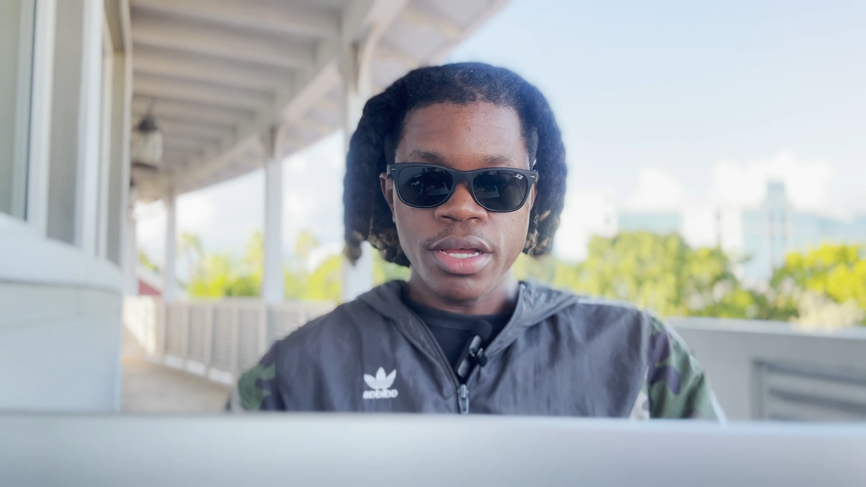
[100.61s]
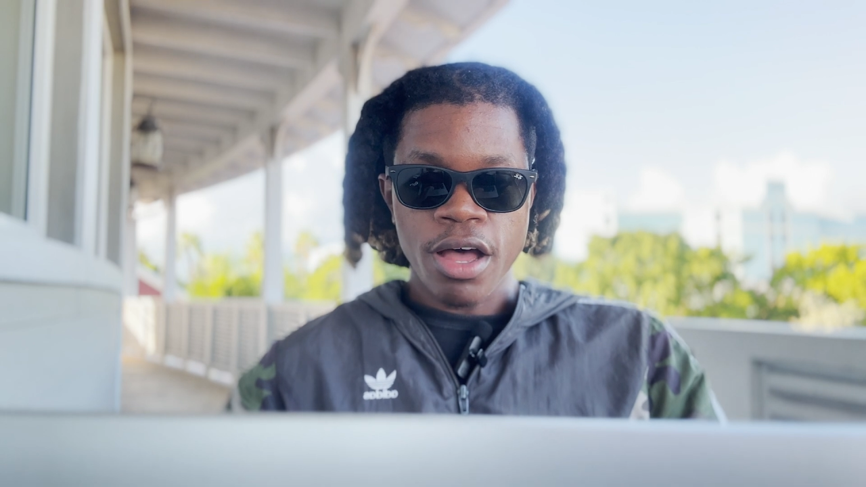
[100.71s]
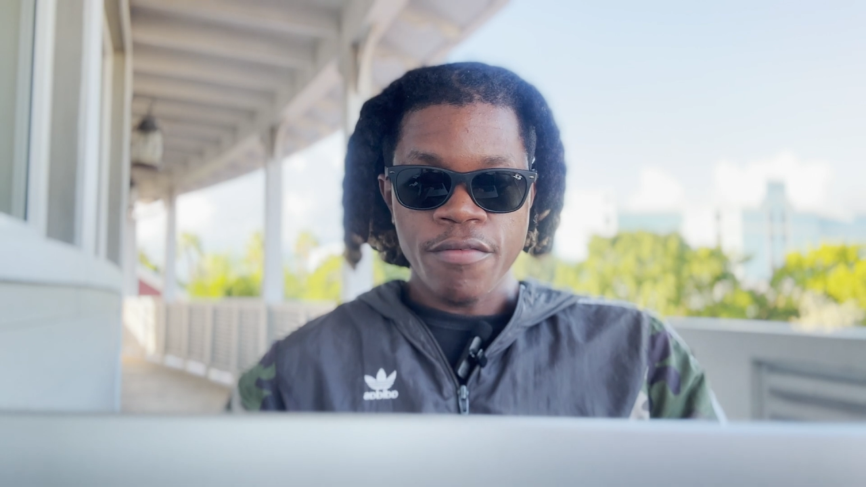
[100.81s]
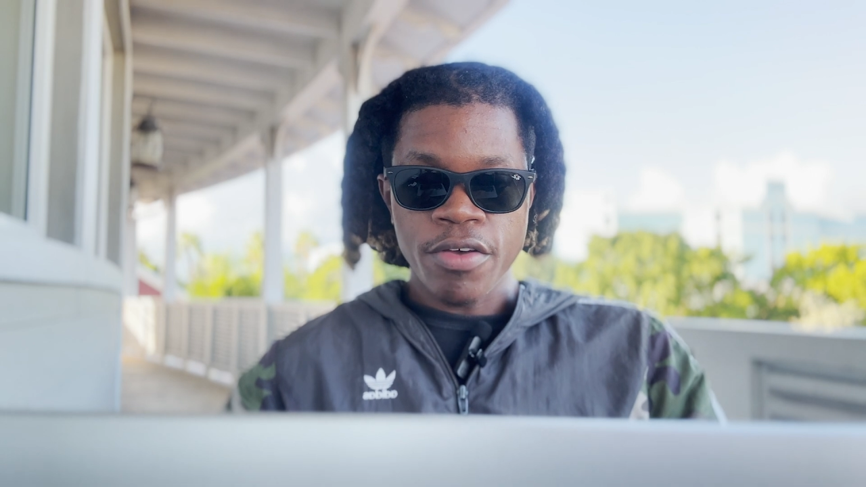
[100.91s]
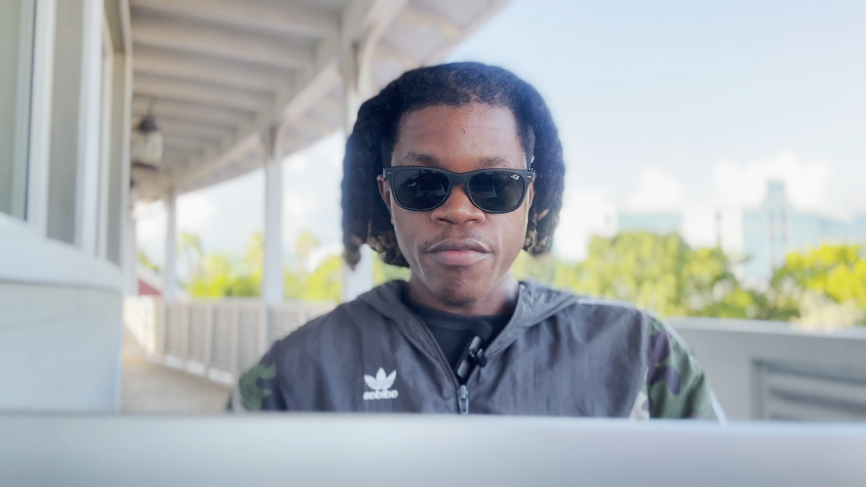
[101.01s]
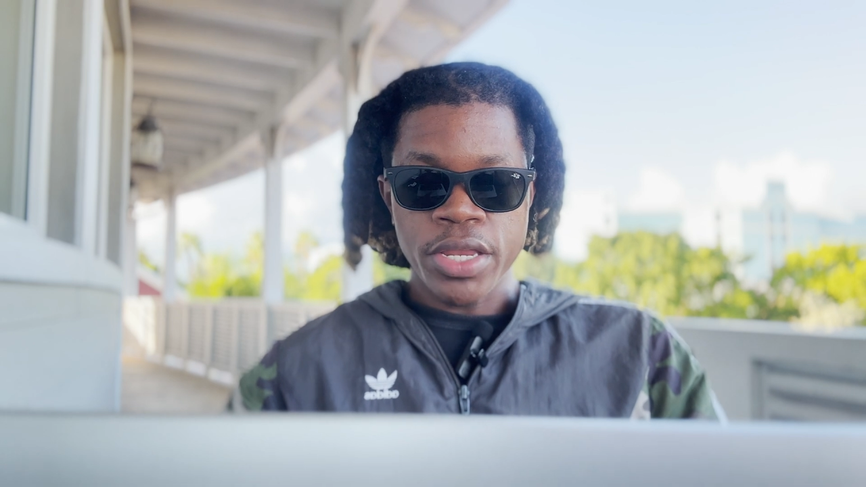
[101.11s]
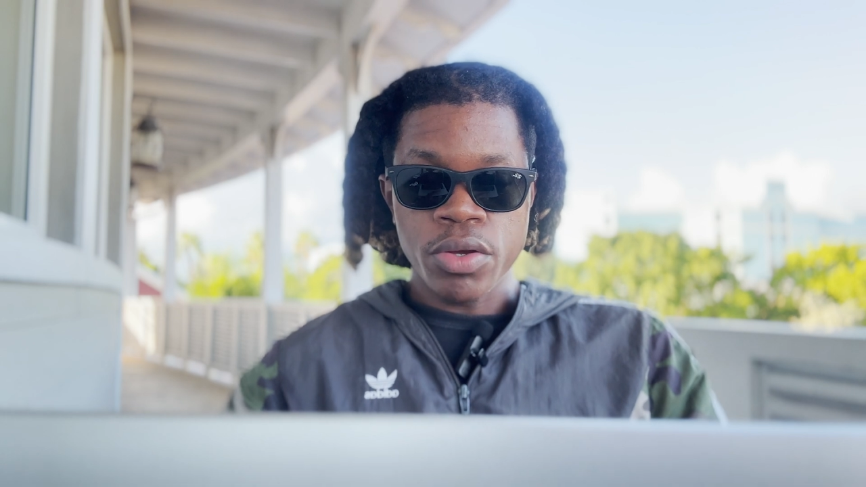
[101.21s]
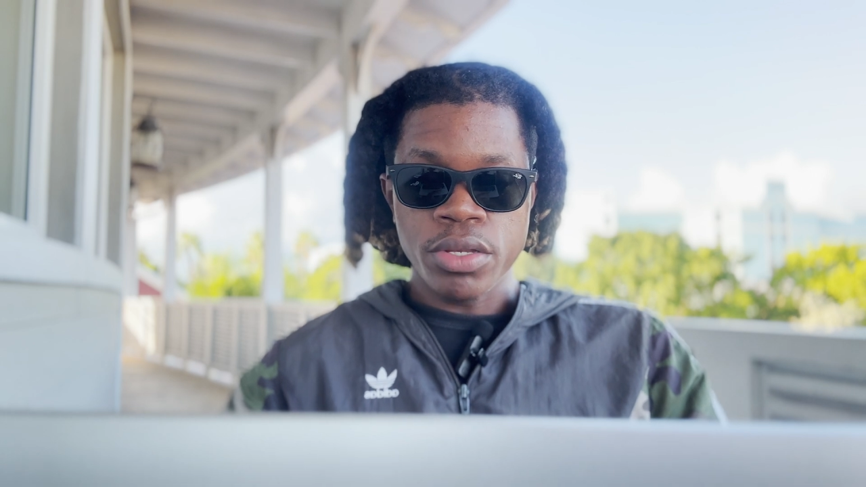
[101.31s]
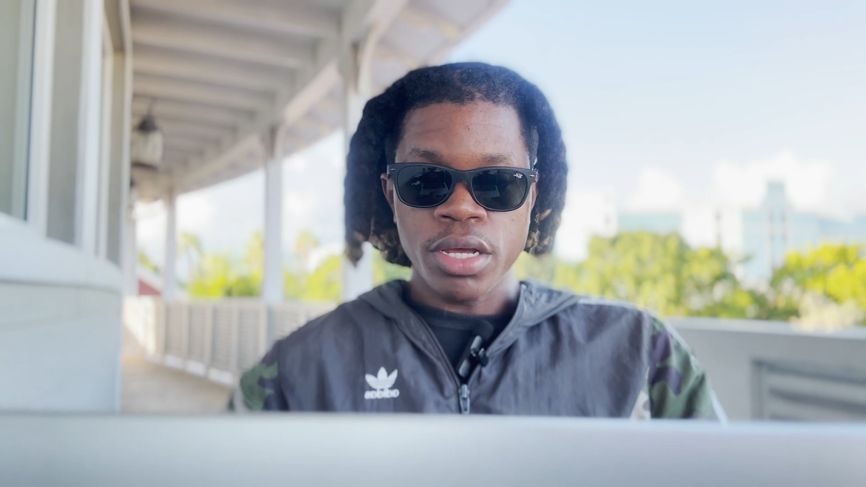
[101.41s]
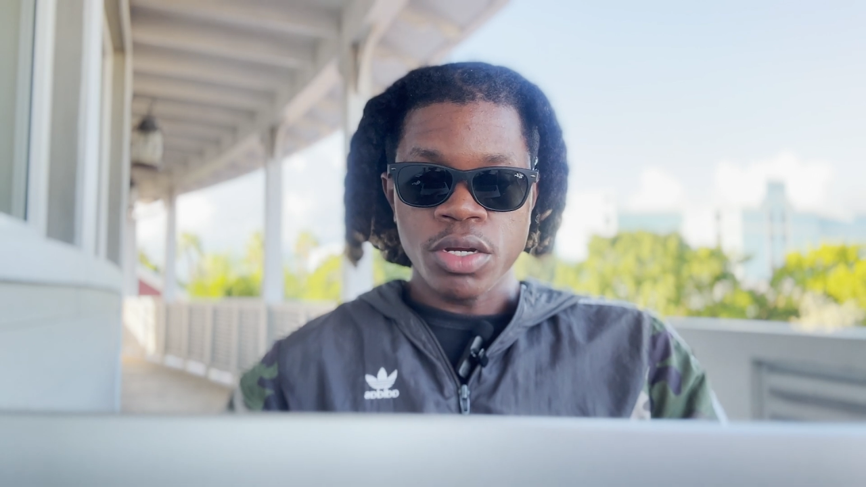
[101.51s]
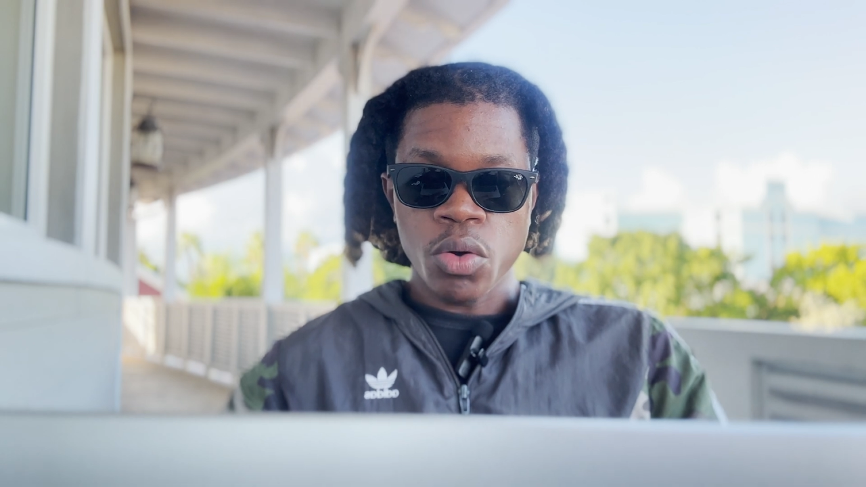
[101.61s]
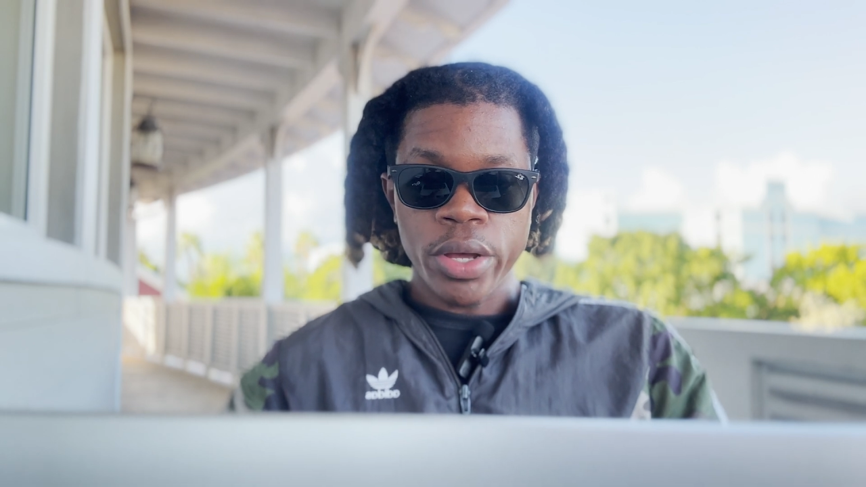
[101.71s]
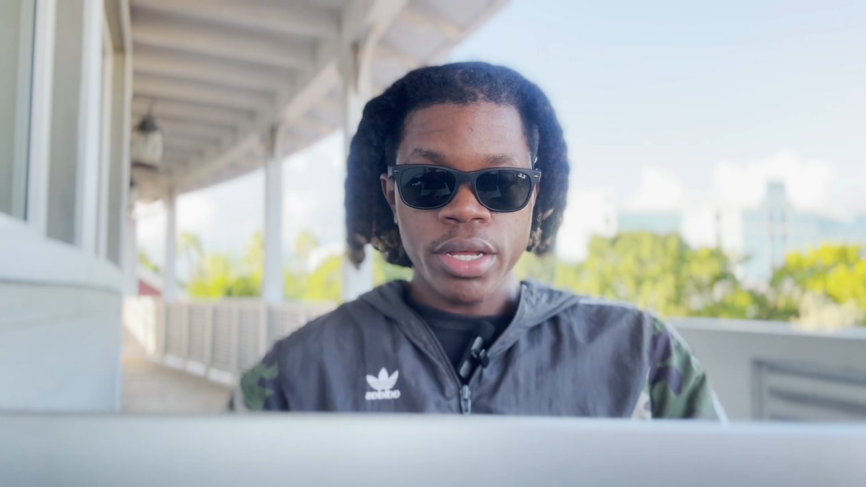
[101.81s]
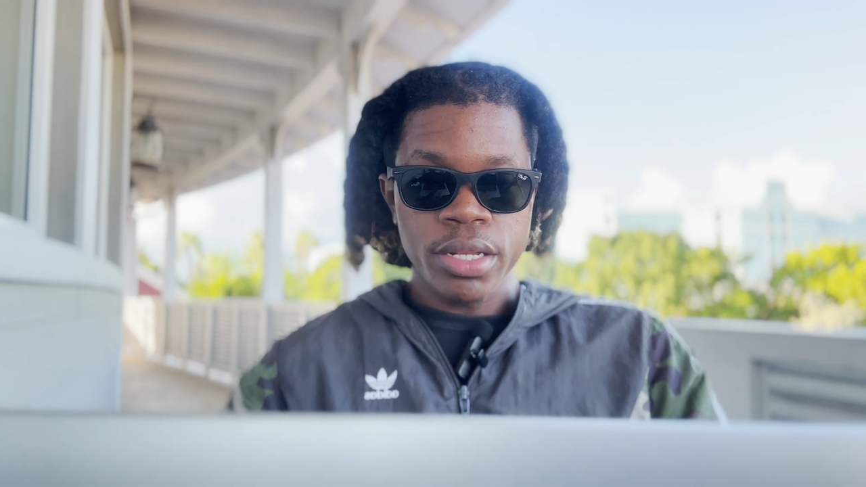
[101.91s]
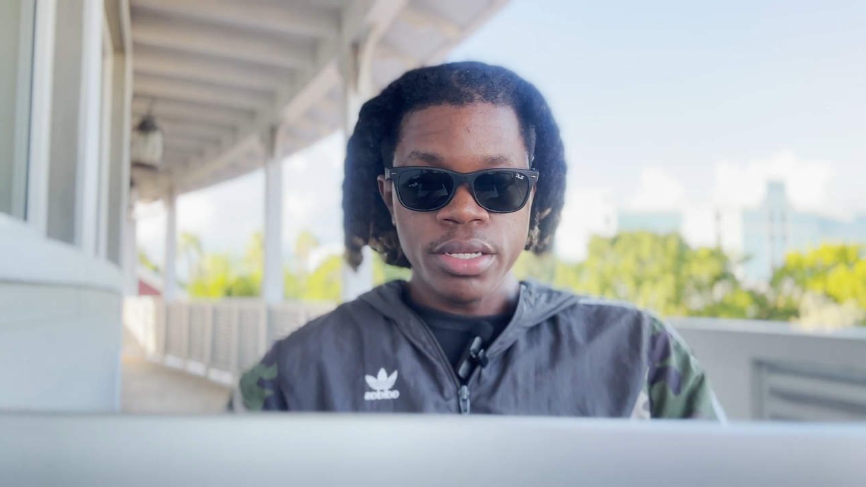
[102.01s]
have your video done
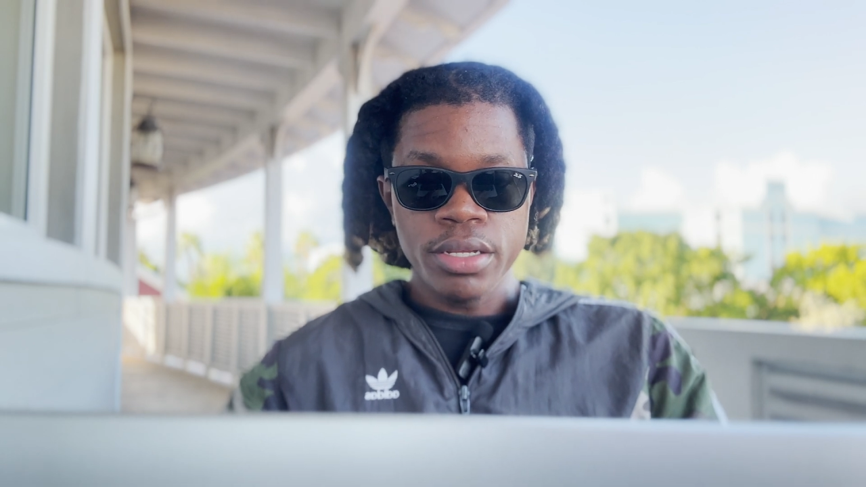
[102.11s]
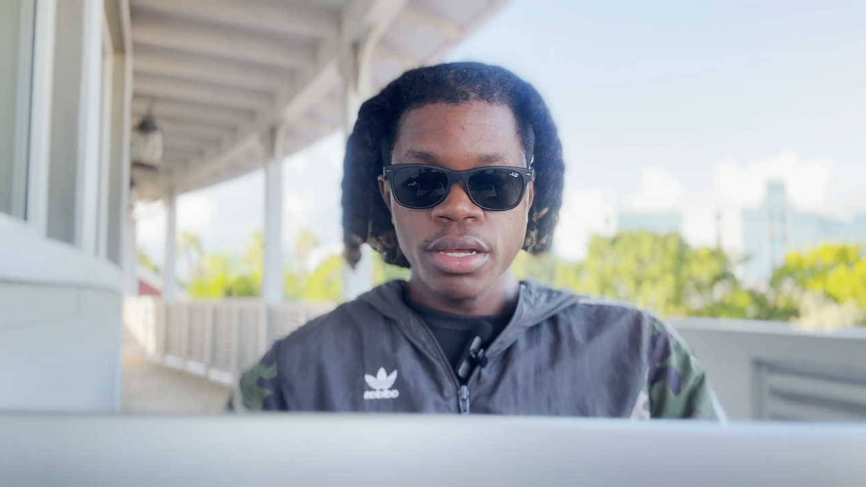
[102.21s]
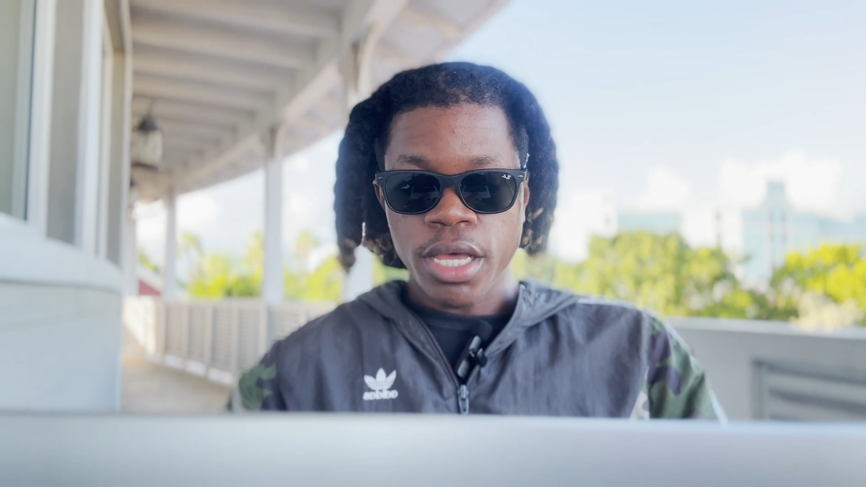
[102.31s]
quickly,